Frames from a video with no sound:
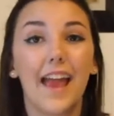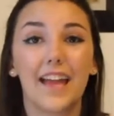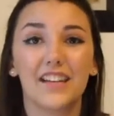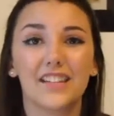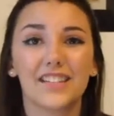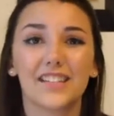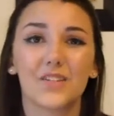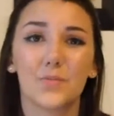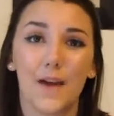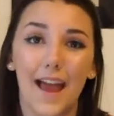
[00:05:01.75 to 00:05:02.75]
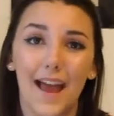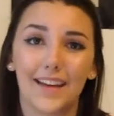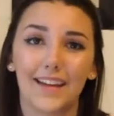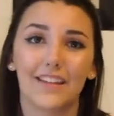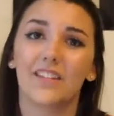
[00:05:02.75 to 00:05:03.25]
and it just looks
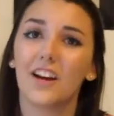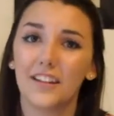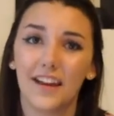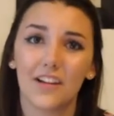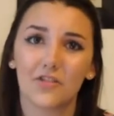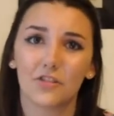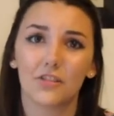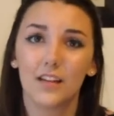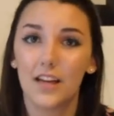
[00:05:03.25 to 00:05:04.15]
bad and not natural.